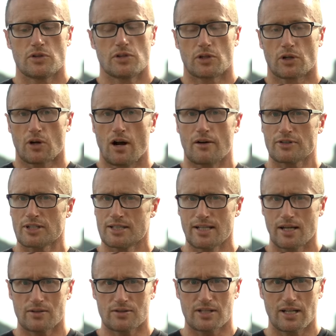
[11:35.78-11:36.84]
There are often
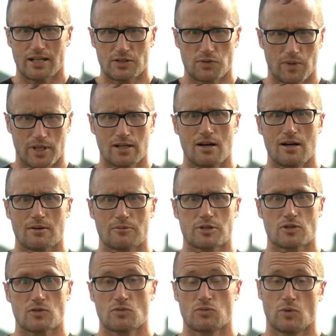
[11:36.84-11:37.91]
downsides with
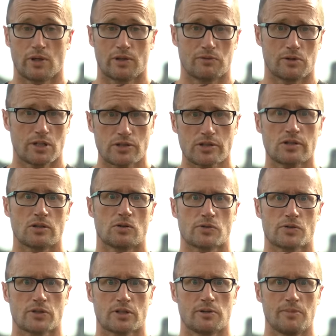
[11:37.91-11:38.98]
comps, one of which
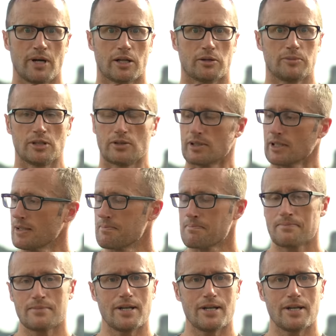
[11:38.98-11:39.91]
holster compatibility,